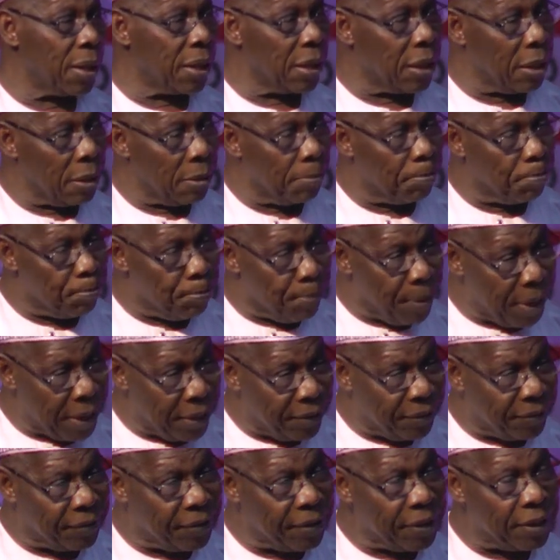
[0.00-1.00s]
the
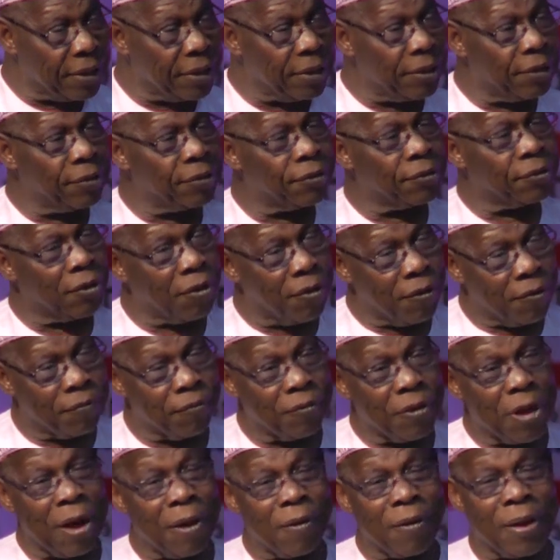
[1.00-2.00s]
basis of
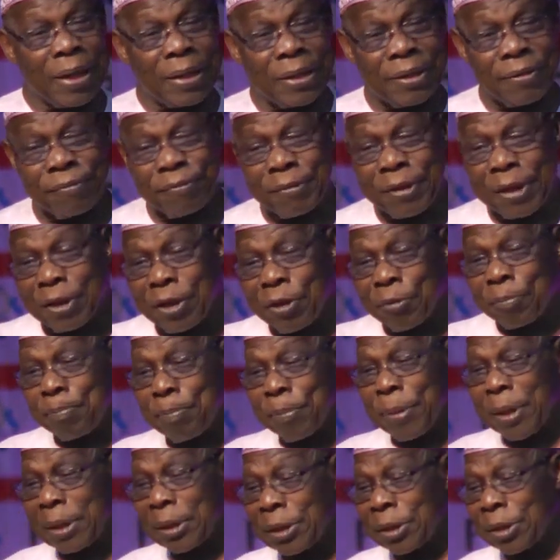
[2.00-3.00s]
our
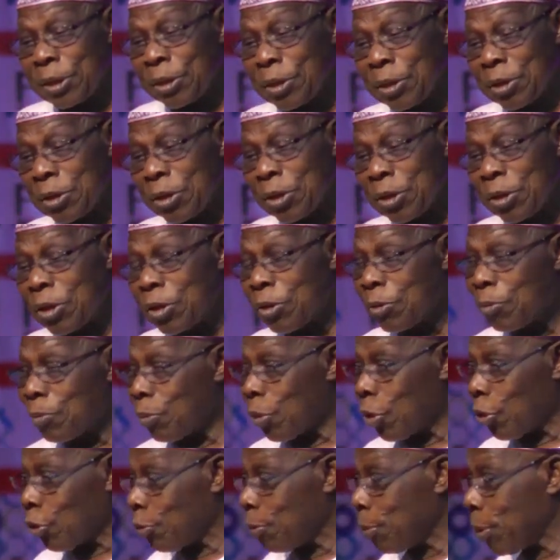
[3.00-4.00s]
development
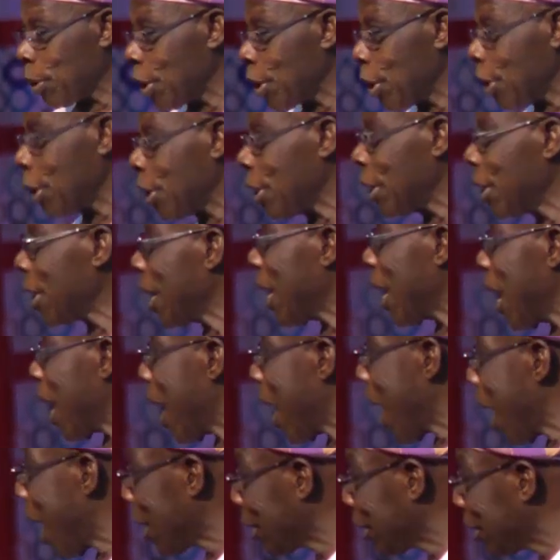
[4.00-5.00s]
must be
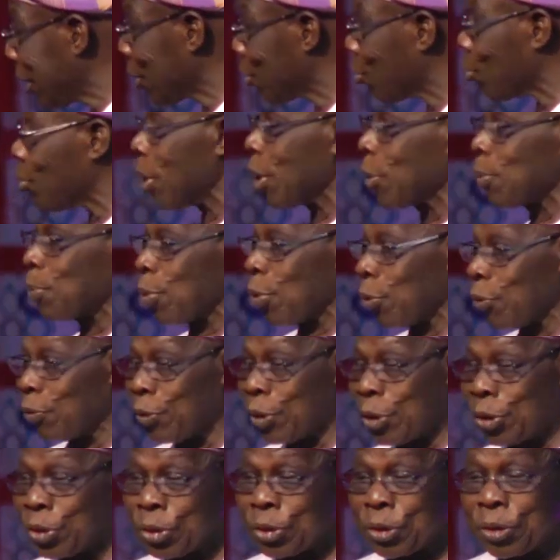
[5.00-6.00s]
adequate
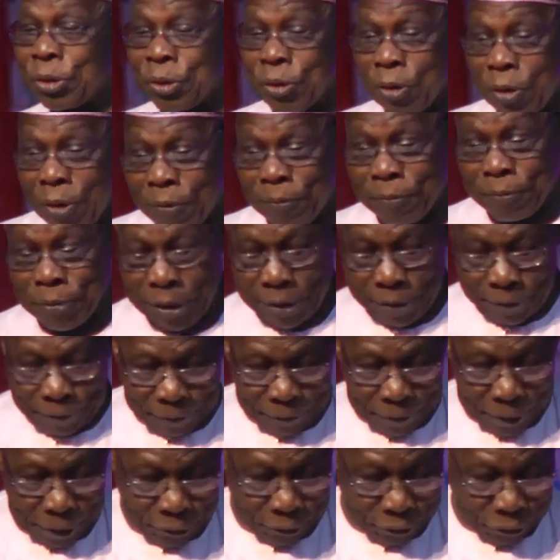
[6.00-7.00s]
provision of
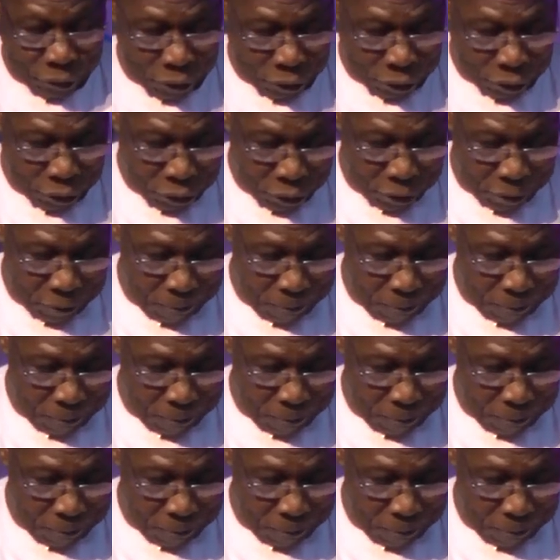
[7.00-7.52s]
infrastructure.